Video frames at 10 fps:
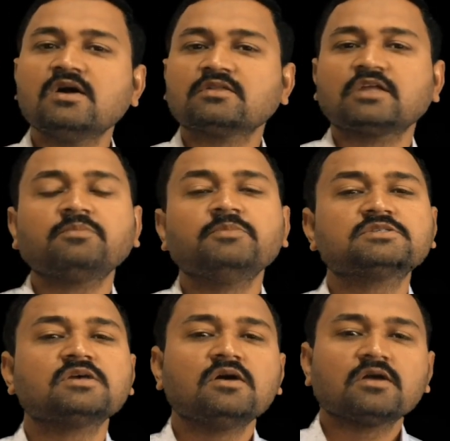That
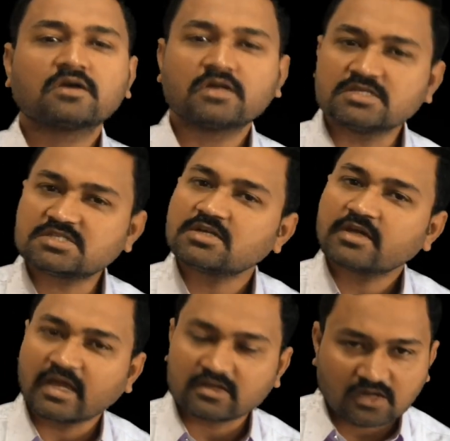means crest
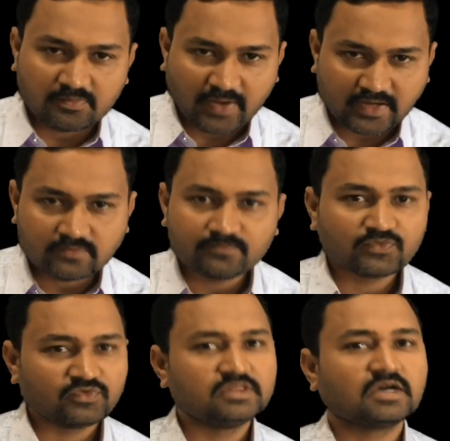can combine
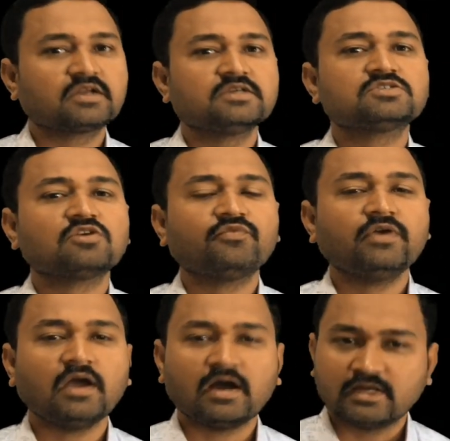with the crest of
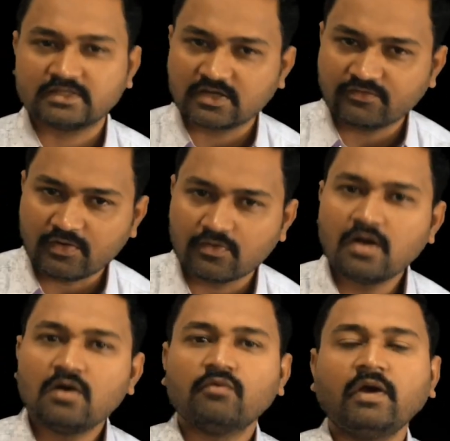a another wave,
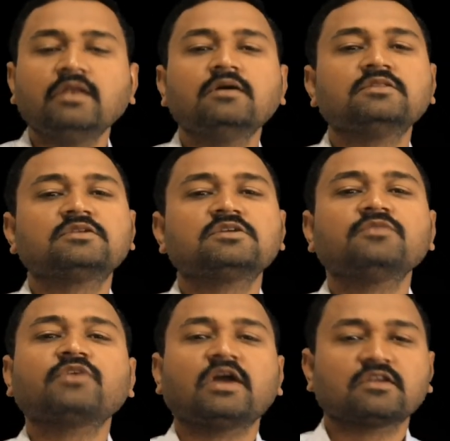while the
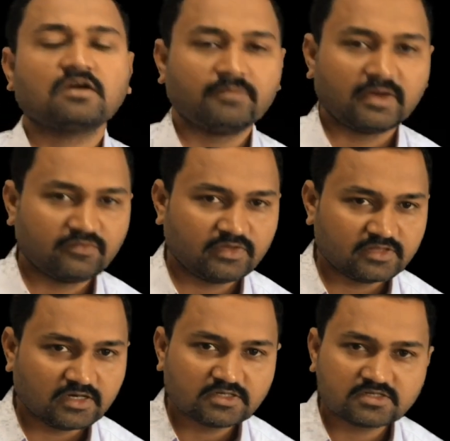trough can combine with
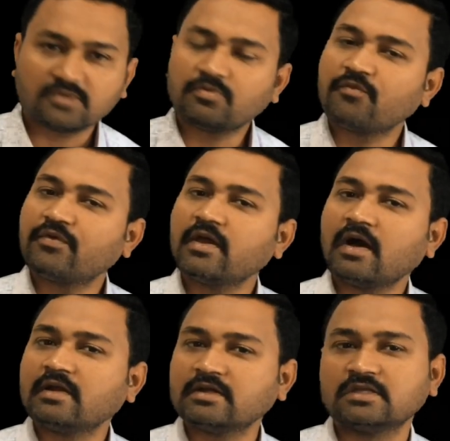the trough of a
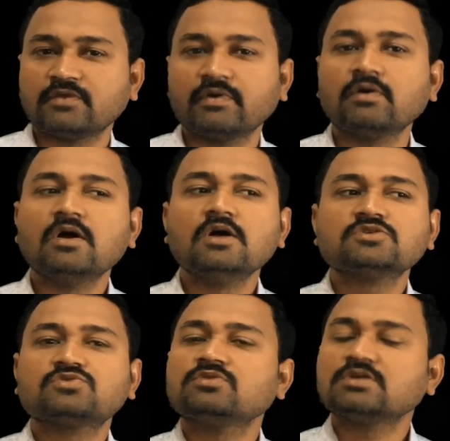another wave.
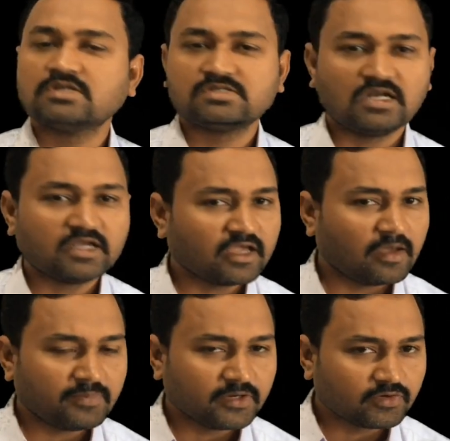So the resulting
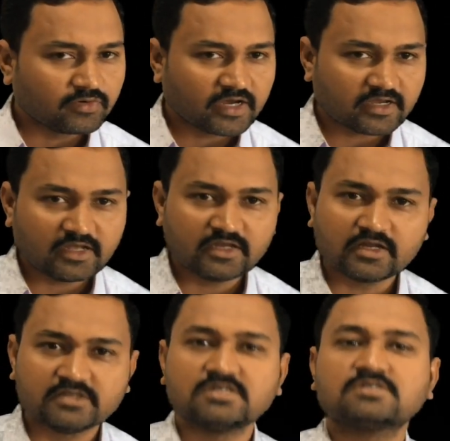amplitude get
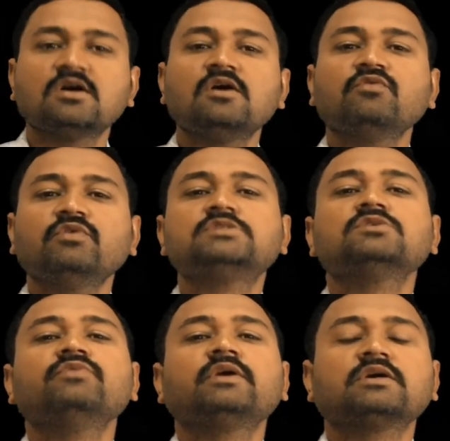increases, which
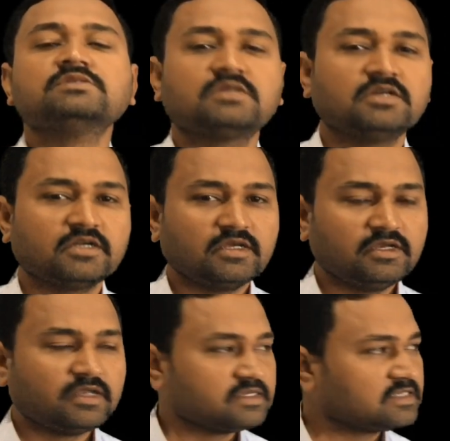we considered
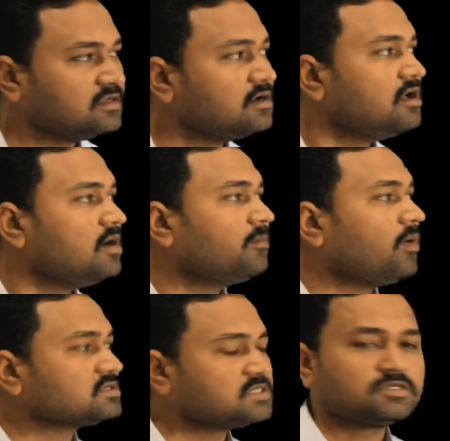it as a
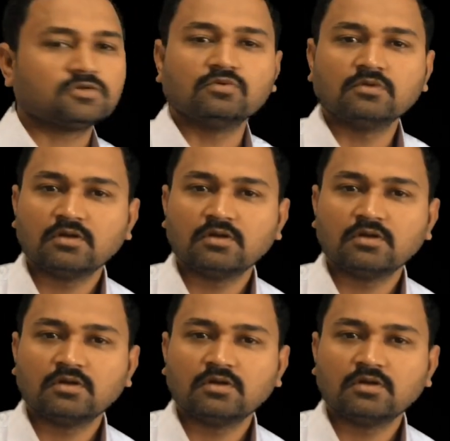positive,